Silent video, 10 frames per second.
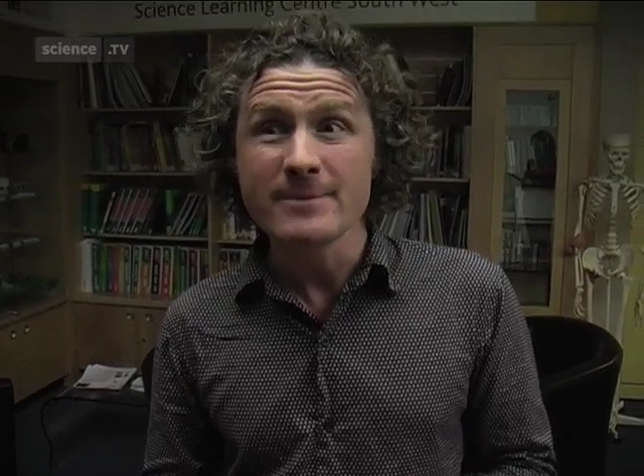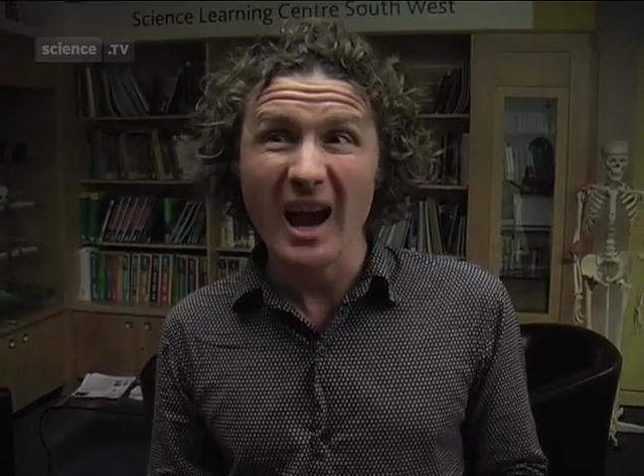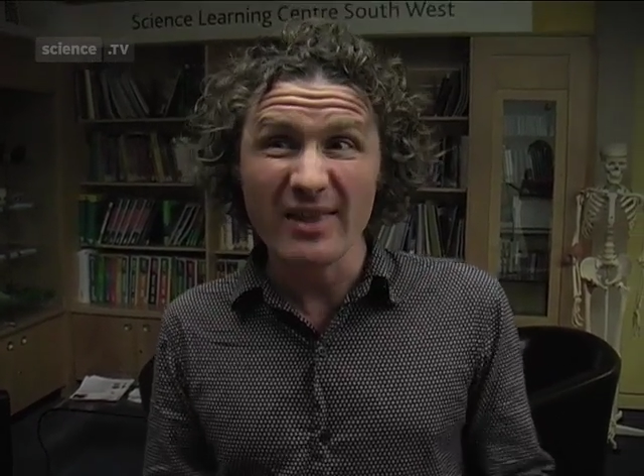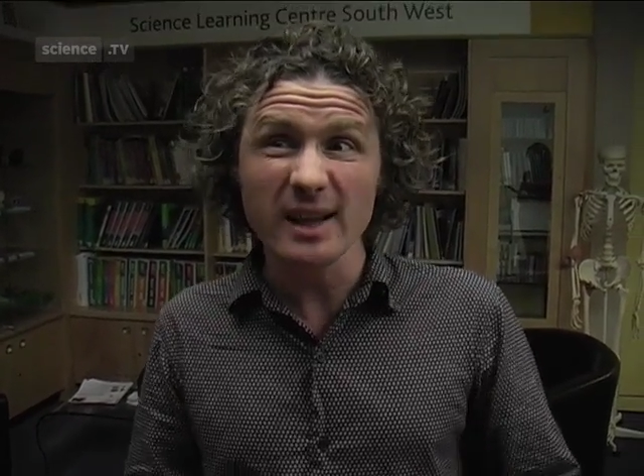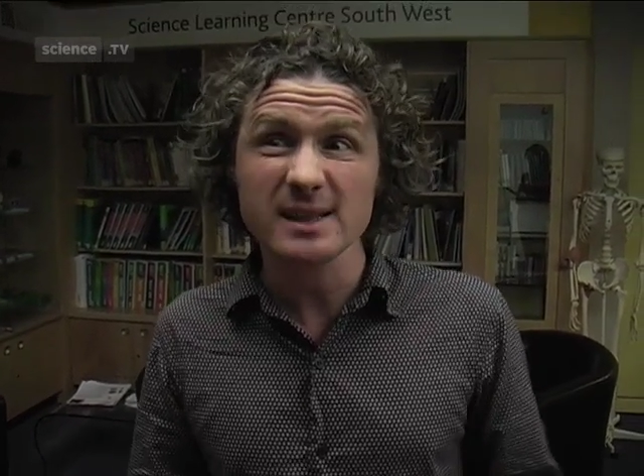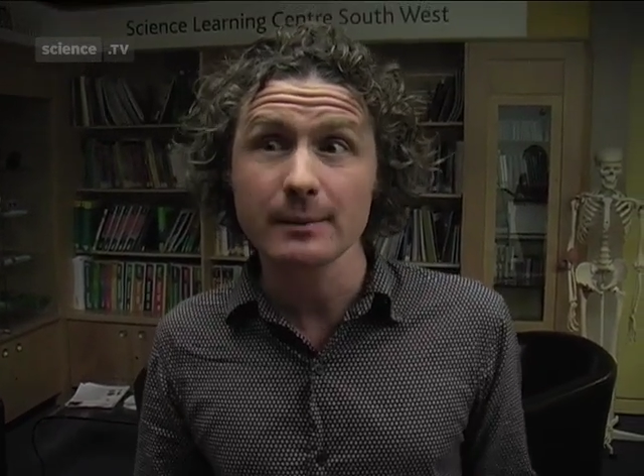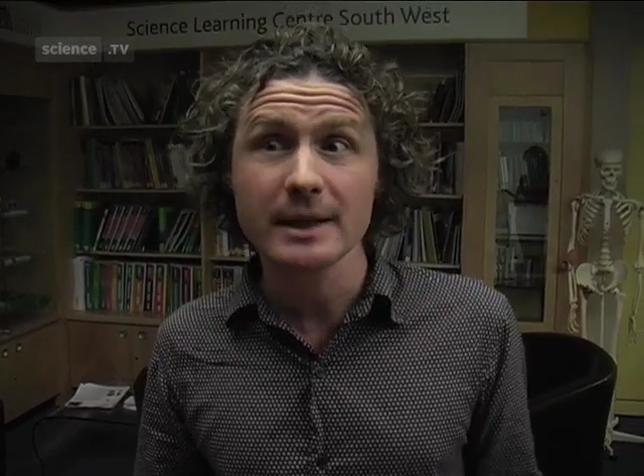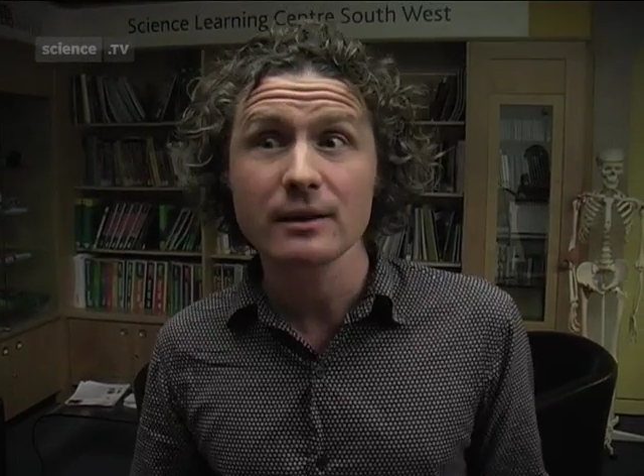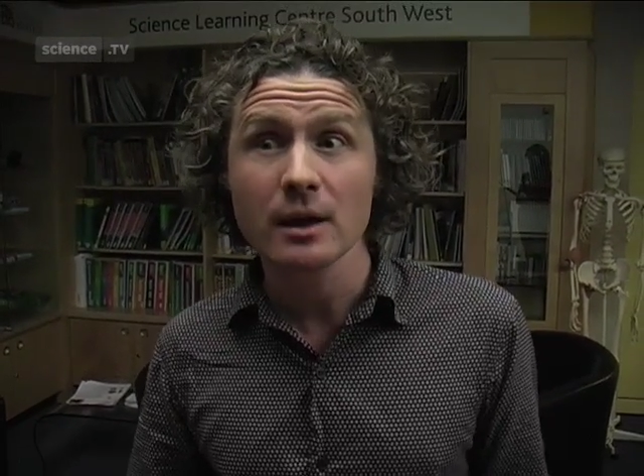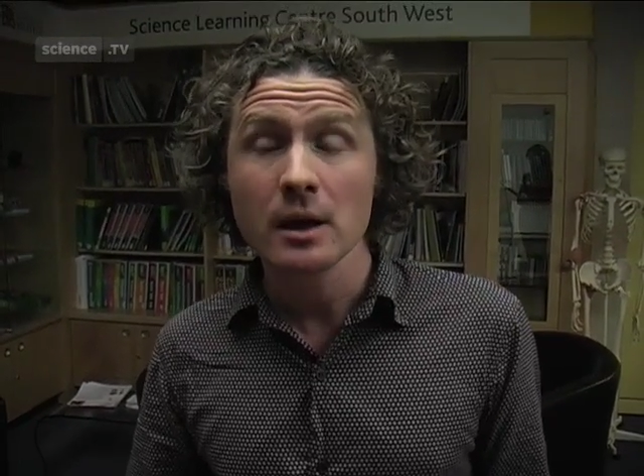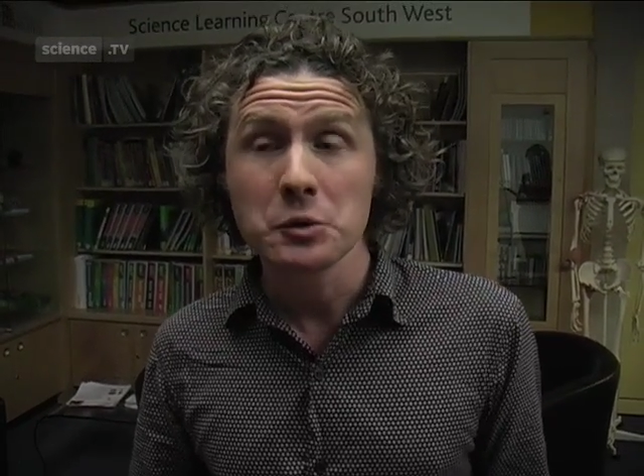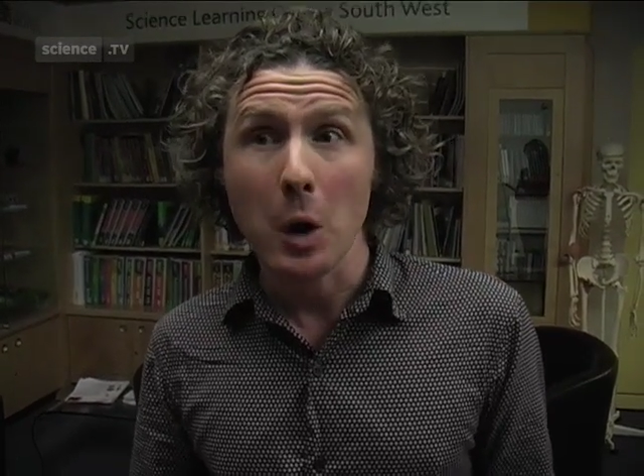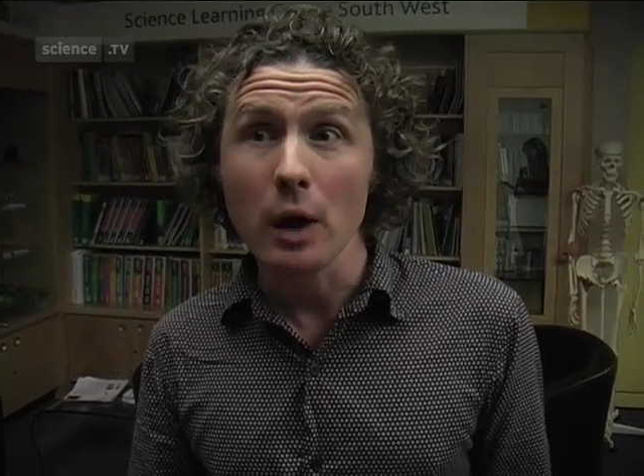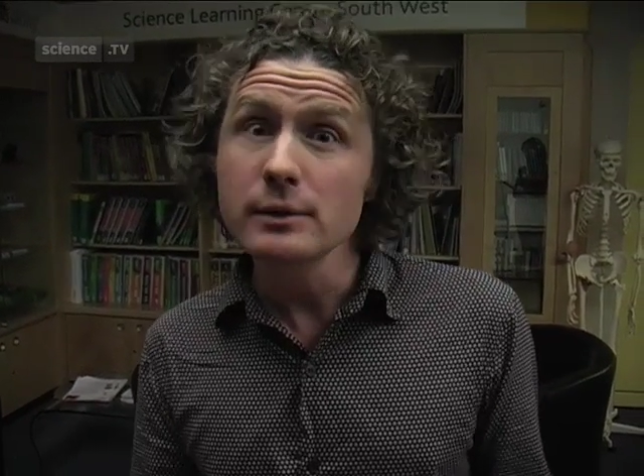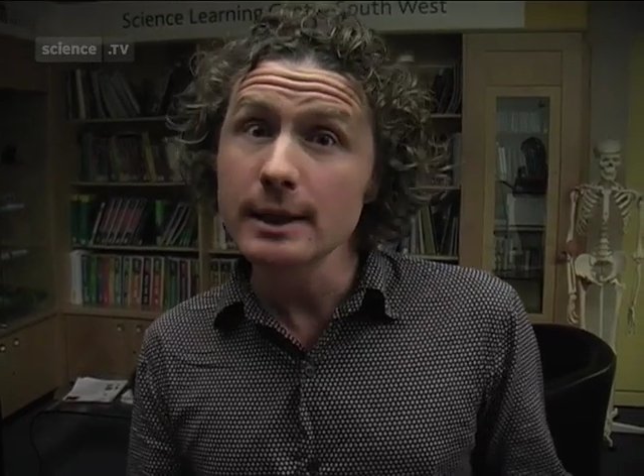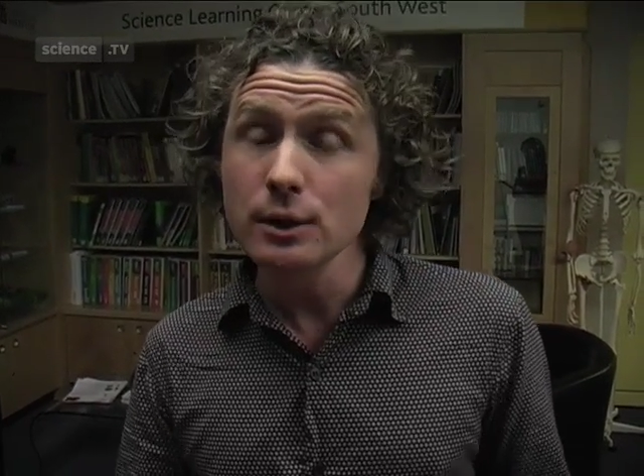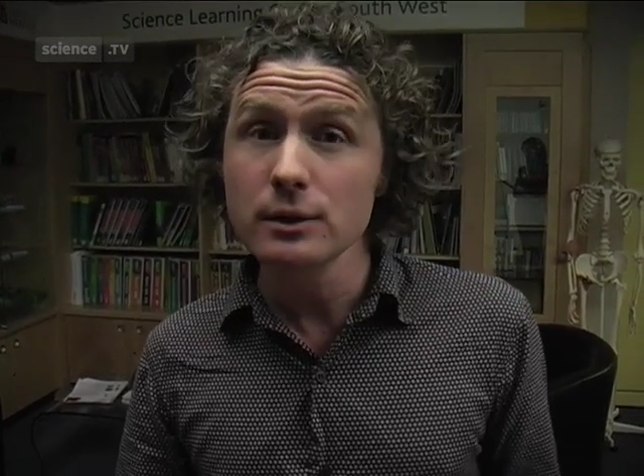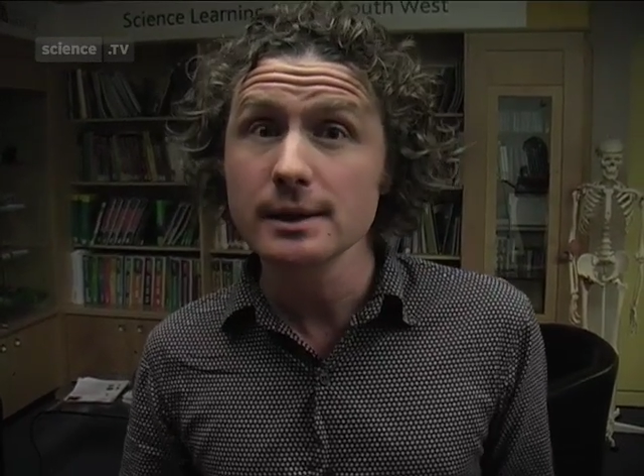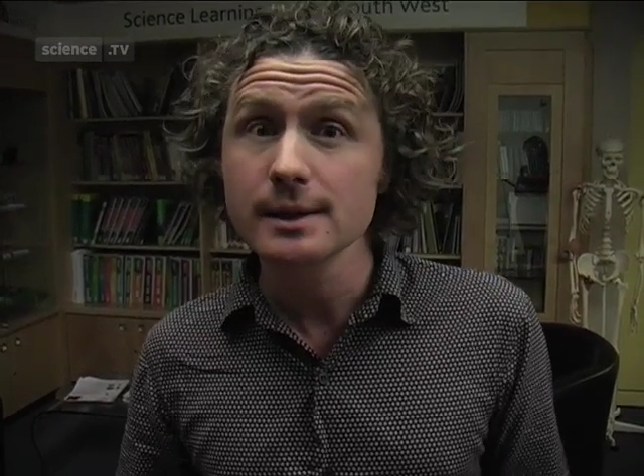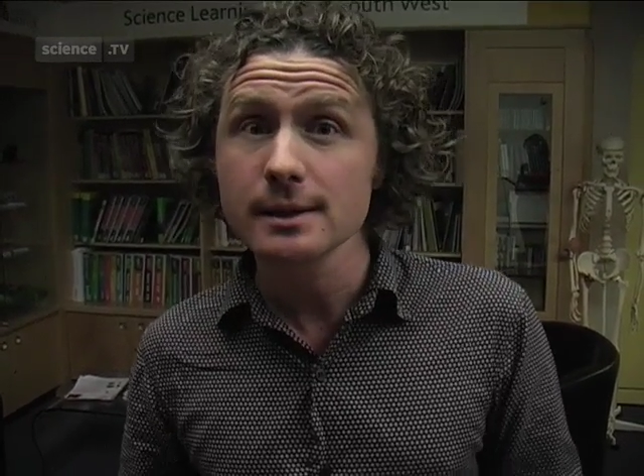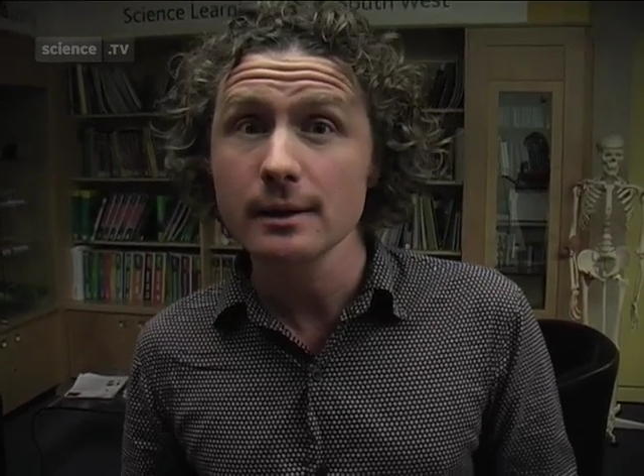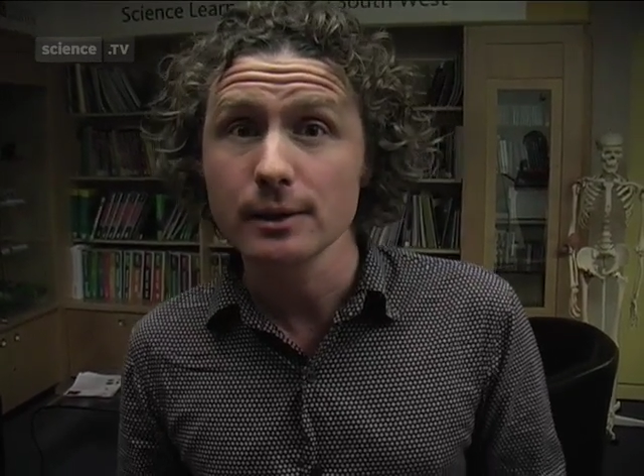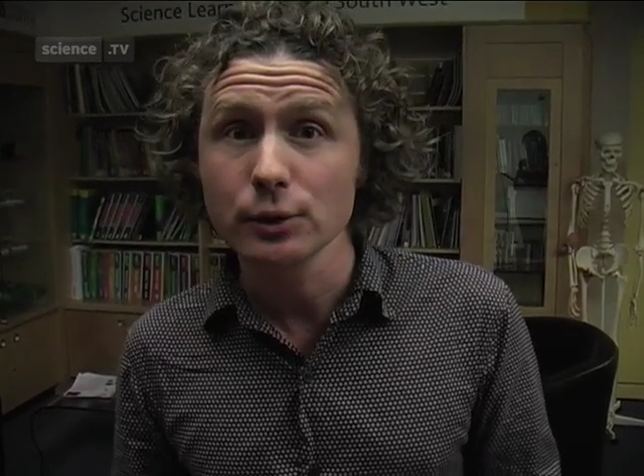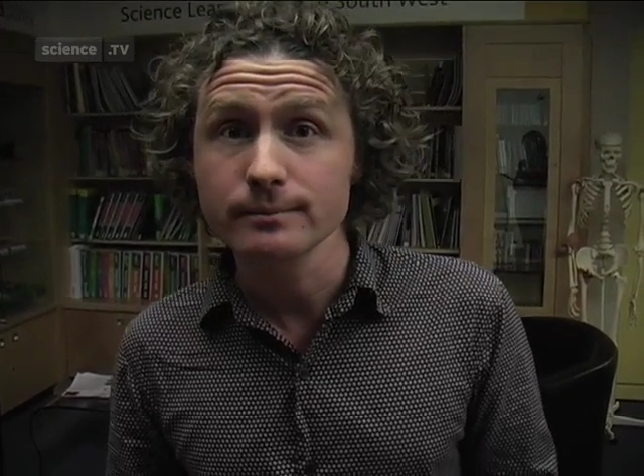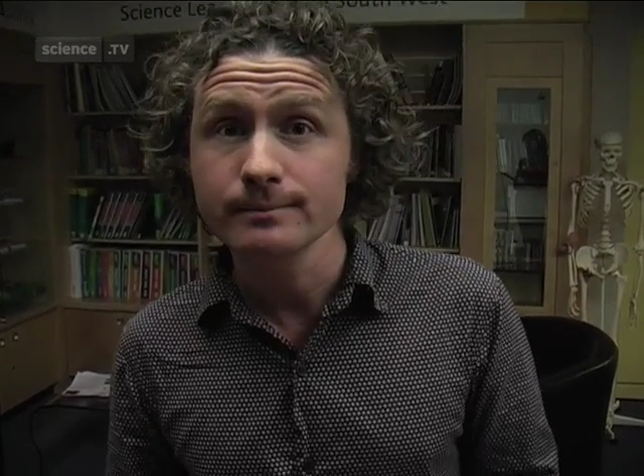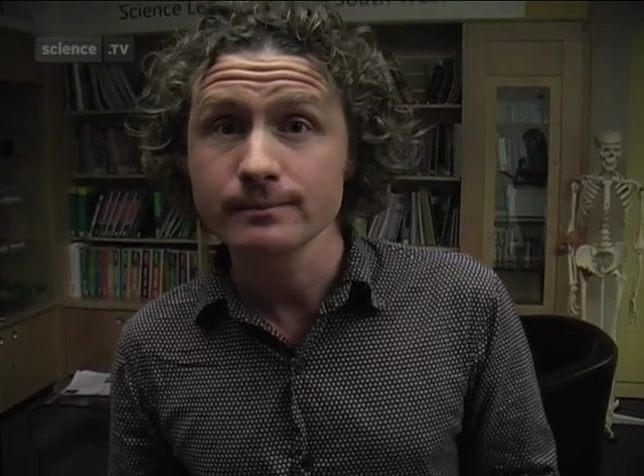And that's something that only you can decide on.